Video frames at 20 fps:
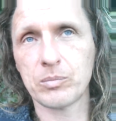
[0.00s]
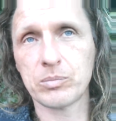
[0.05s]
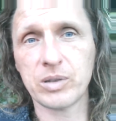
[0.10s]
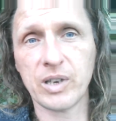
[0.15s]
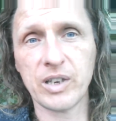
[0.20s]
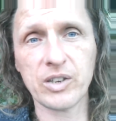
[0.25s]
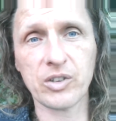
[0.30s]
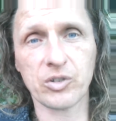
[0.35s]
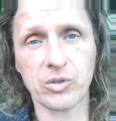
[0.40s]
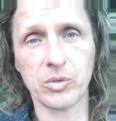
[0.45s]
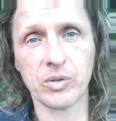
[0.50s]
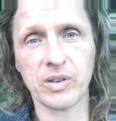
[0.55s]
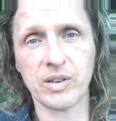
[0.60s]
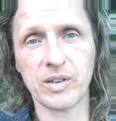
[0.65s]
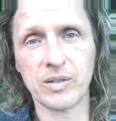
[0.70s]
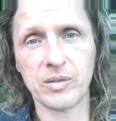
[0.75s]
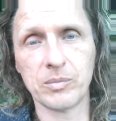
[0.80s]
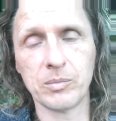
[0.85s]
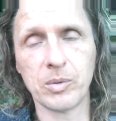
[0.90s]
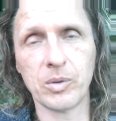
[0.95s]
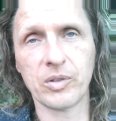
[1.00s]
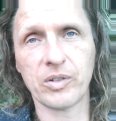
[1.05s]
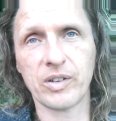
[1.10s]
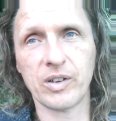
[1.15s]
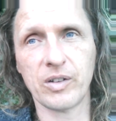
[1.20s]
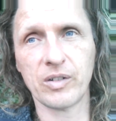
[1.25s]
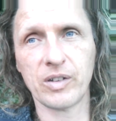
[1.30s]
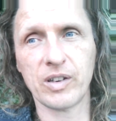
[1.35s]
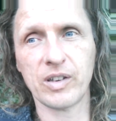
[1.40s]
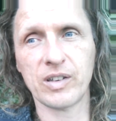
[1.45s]
predatory
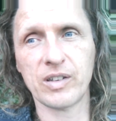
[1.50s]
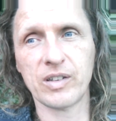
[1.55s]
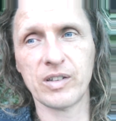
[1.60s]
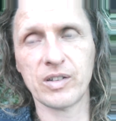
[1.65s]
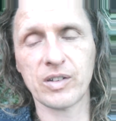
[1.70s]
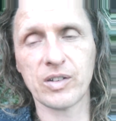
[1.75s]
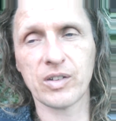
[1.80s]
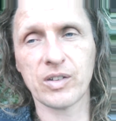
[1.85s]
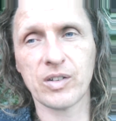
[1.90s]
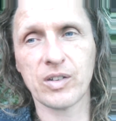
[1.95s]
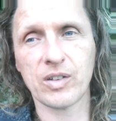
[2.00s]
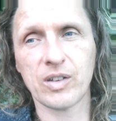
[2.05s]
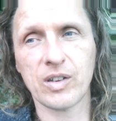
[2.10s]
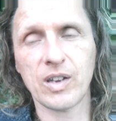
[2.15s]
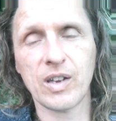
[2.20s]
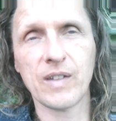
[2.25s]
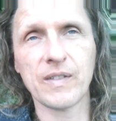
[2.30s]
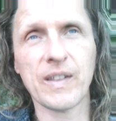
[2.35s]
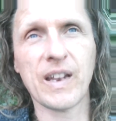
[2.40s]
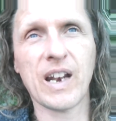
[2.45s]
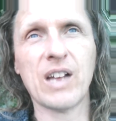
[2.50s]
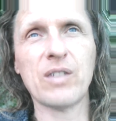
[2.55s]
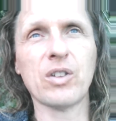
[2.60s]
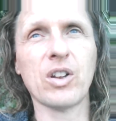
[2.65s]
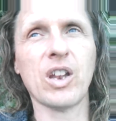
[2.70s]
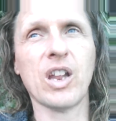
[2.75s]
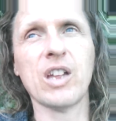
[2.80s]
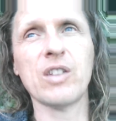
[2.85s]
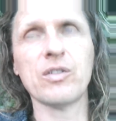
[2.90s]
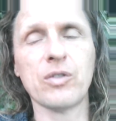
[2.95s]
mercenary ideas, that have a
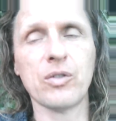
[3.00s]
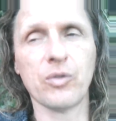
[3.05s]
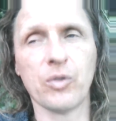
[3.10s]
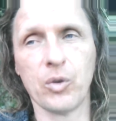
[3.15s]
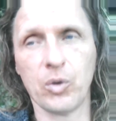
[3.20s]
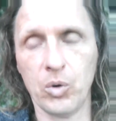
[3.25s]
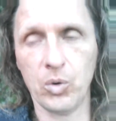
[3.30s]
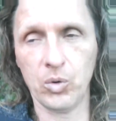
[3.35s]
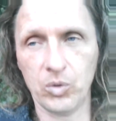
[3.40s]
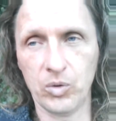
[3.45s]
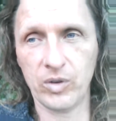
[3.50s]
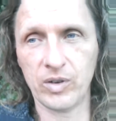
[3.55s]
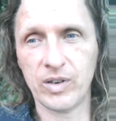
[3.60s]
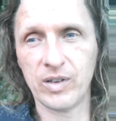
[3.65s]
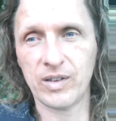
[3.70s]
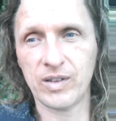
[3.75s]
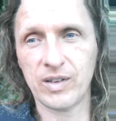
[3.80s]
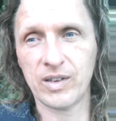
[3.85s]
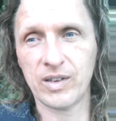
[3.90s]
life of their own